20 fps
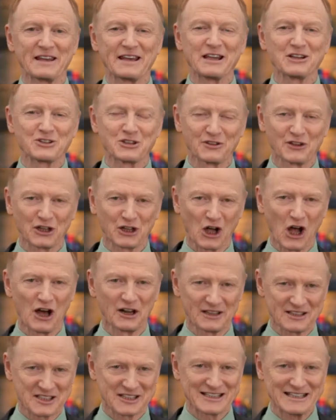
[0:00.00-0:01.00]
into the
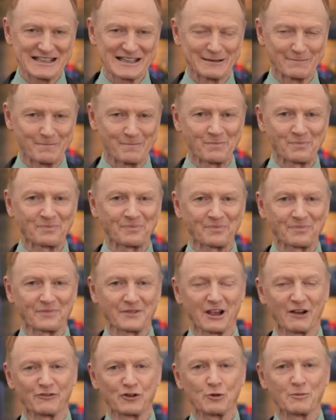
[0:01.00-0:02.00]
Colosseum
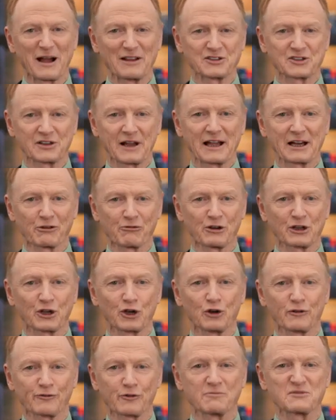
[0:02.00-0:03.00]
a few months later, a
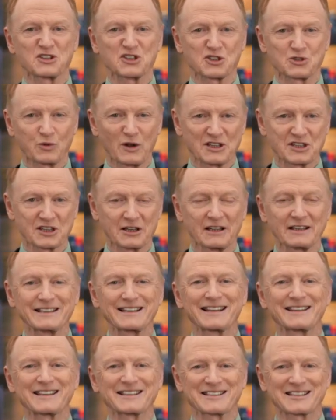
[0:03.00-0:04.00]
girl from Switzerland
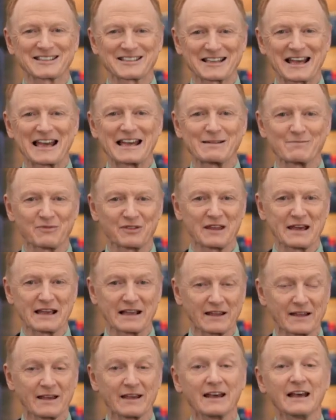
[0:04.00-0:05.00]
did the same
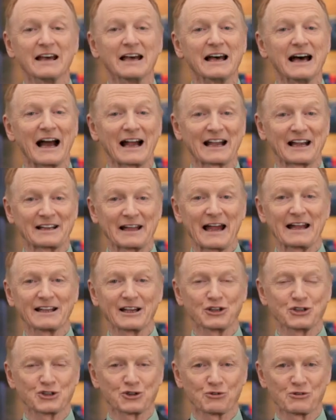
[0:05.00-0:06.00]
thing. A
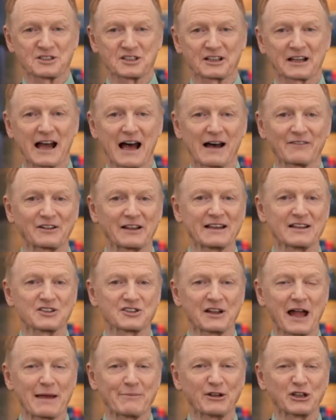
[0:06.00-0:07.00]
Canadian tourist carved
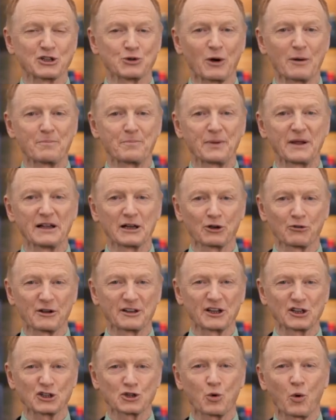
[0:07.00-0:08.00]
his name into a pillar
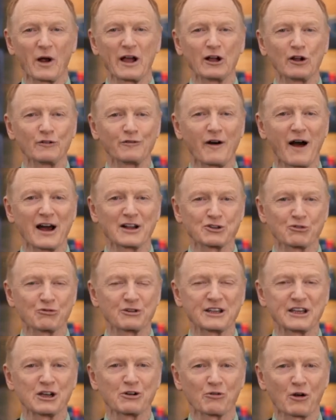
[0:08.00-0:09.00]
in a
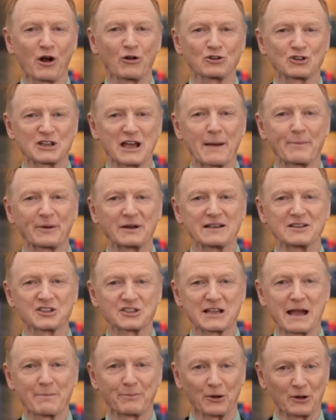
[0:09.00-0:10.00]
1,200 year old
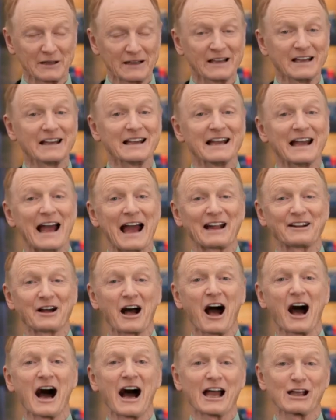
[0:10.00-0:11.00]
Japanese temple. An
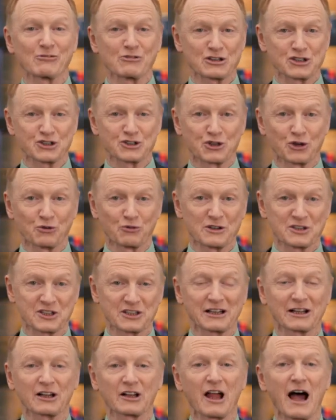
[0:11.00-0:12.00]
Irish
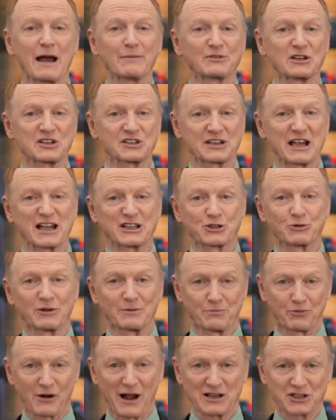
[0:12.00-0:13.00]
tourist climbed a statue
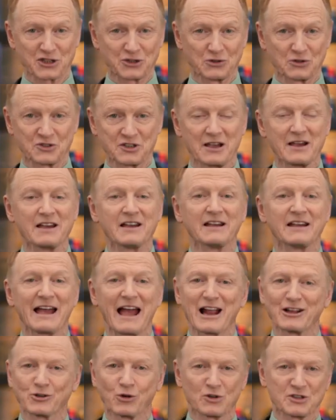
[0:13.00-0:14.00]
in Brussels
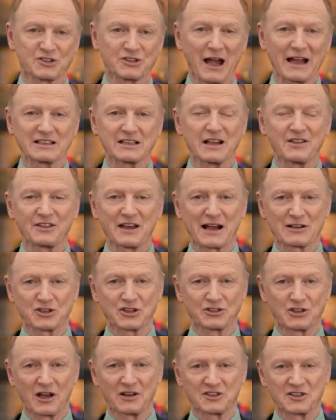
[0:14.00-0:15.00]
and caused
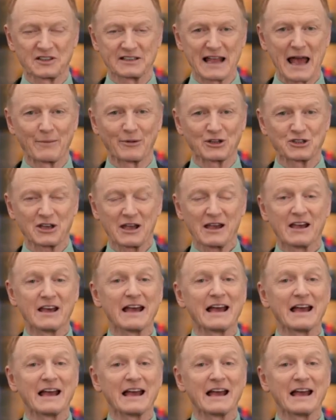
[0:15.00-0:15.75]
$19,000 in damage.